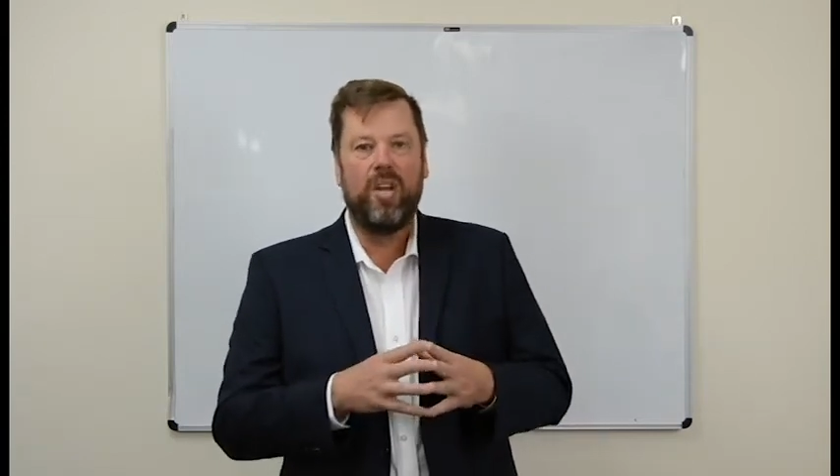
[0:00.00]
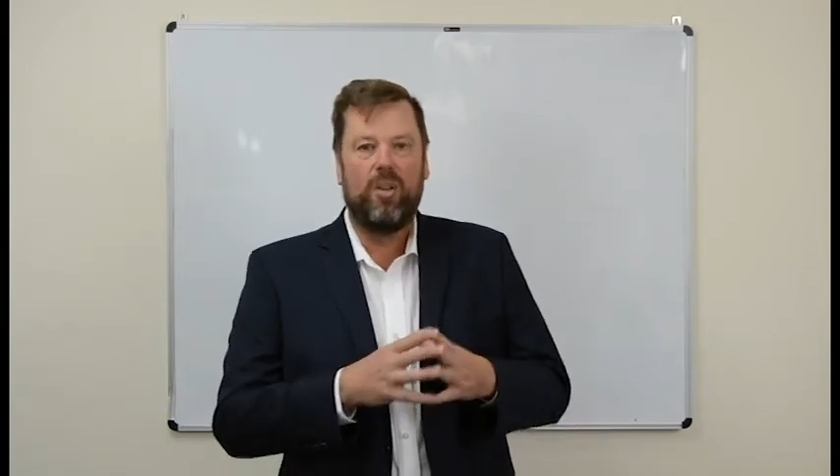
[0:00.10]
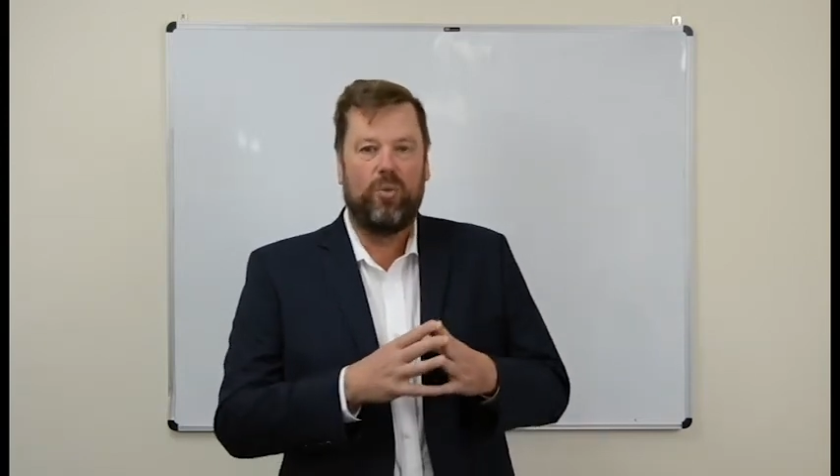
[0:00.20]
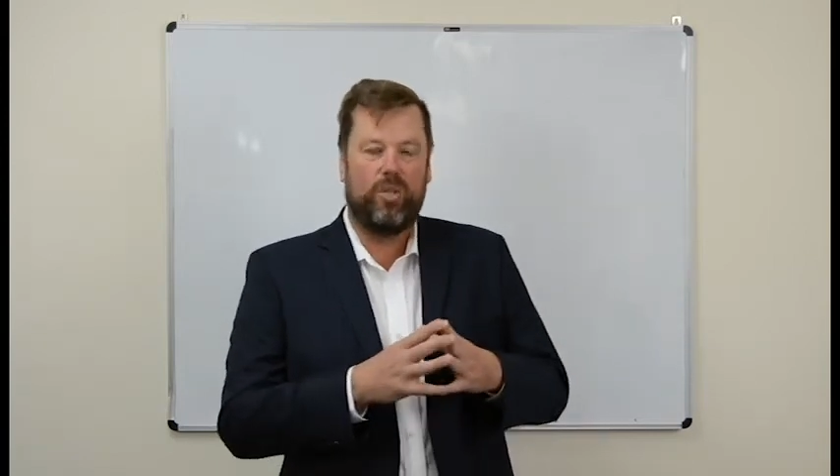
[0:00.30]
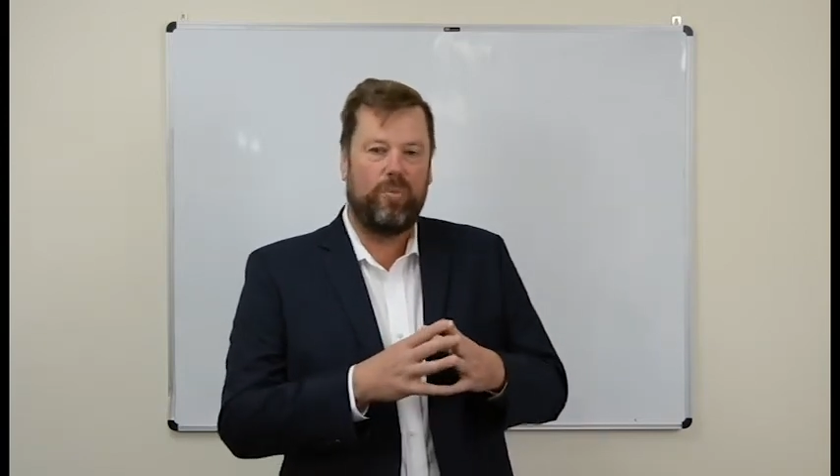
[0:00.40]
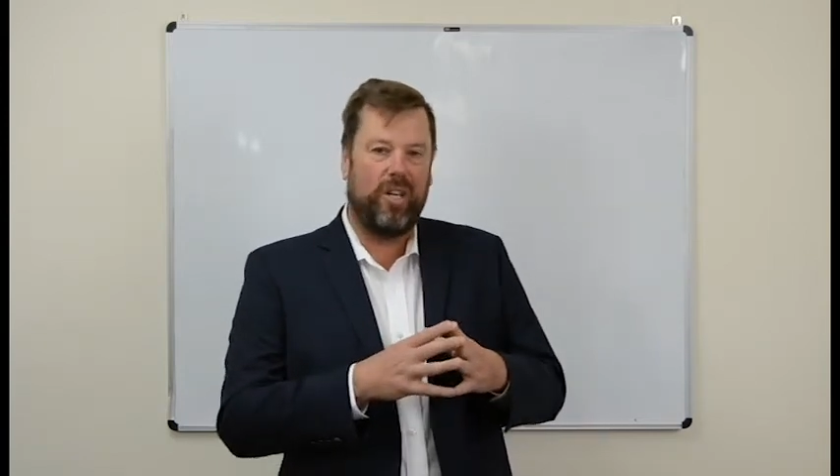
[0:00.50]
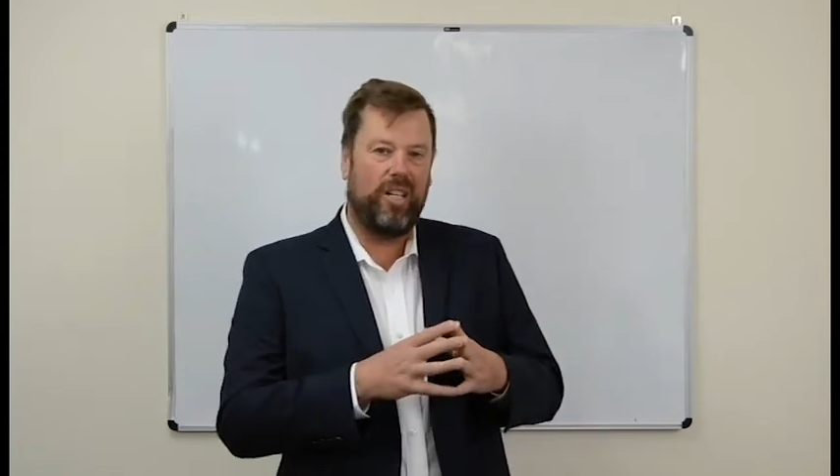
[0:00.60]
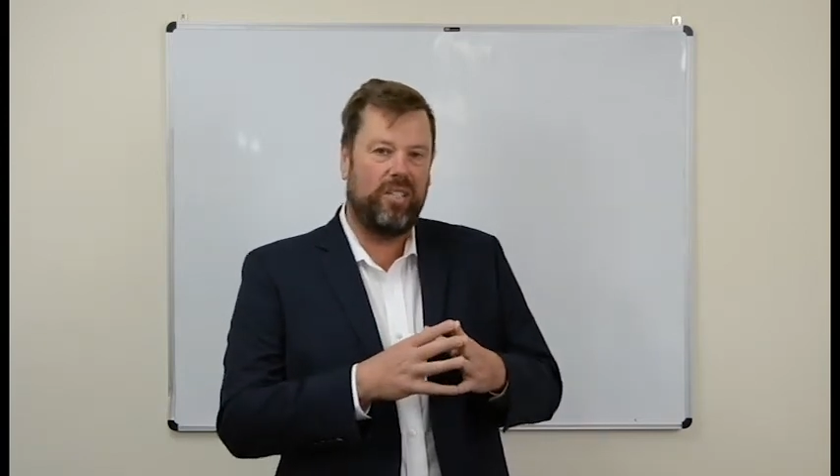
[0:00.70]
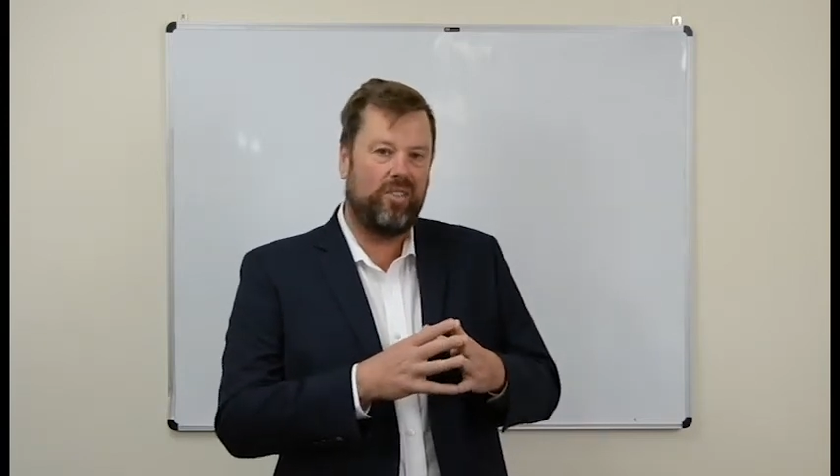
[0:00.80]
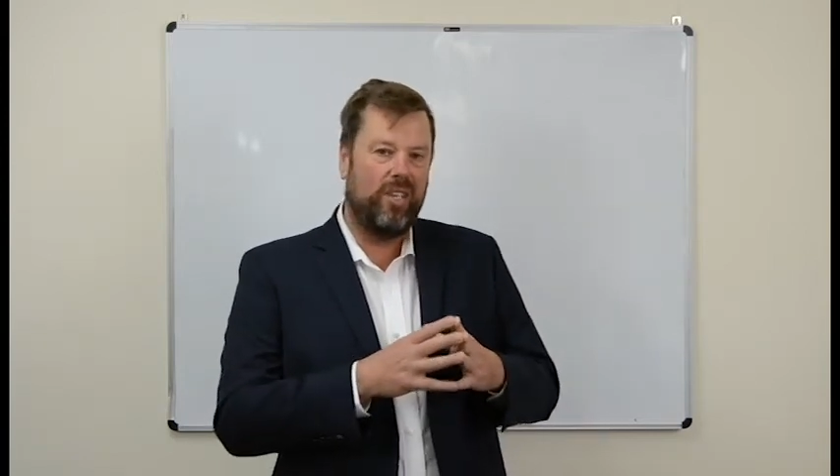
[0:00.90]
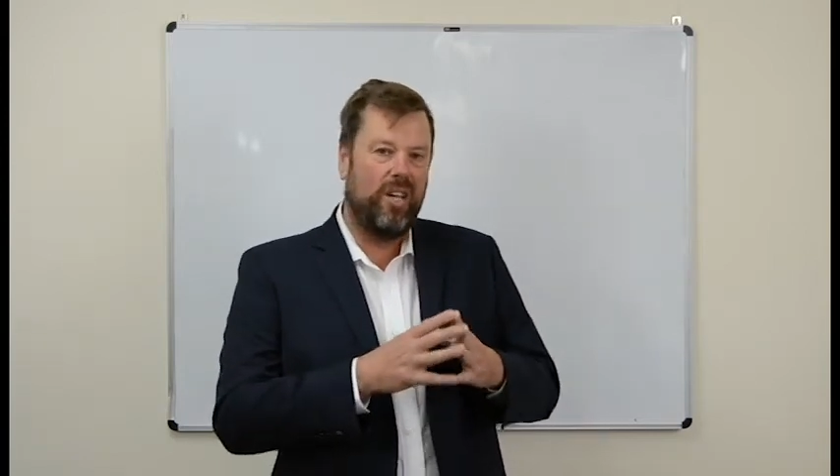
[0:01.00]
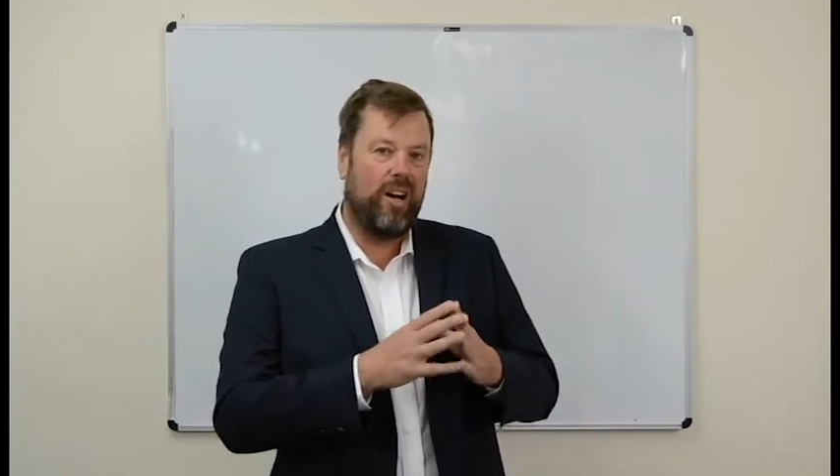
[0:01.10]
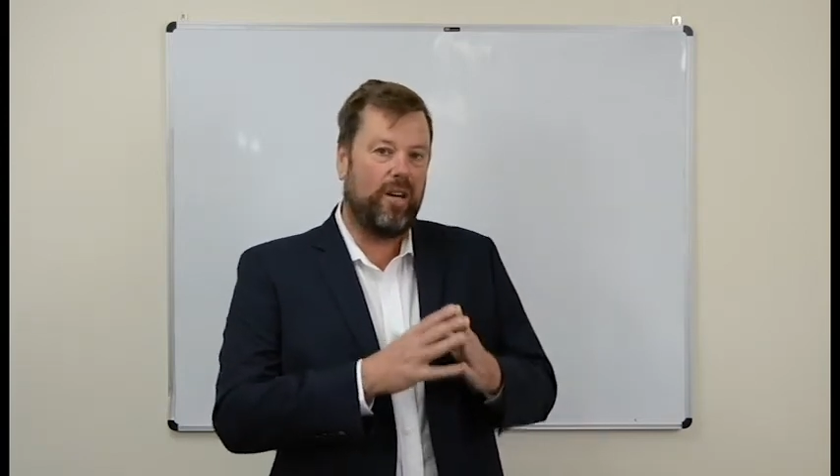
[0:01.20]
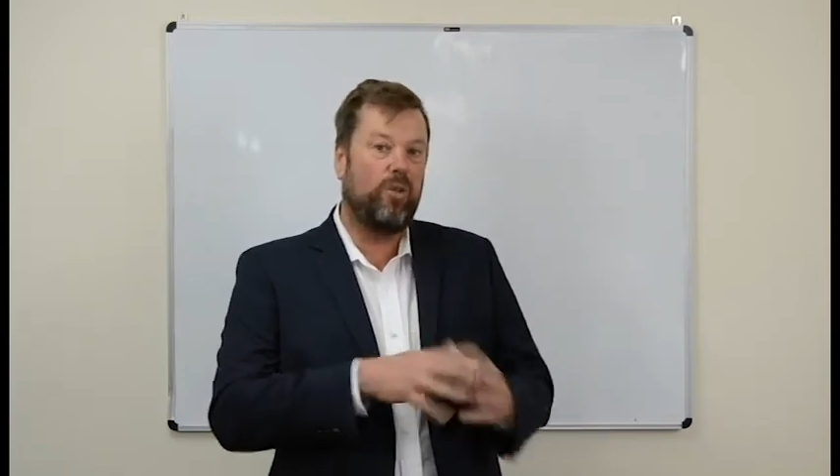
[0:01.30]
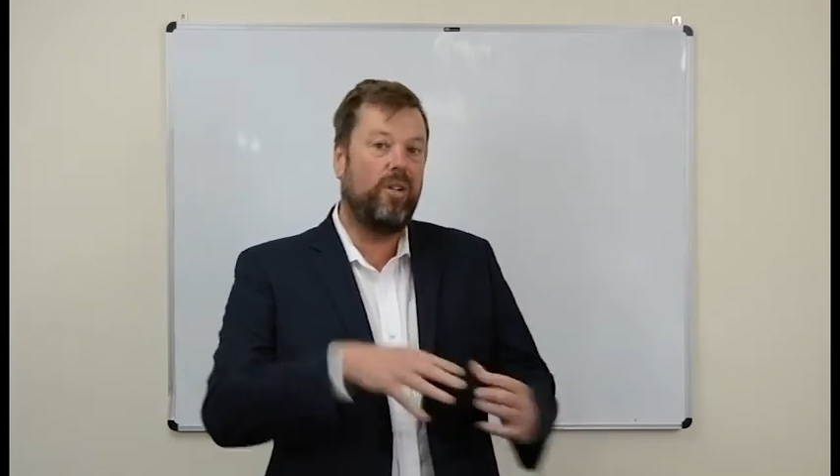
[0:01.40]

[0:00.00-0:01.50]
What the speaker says: which means I could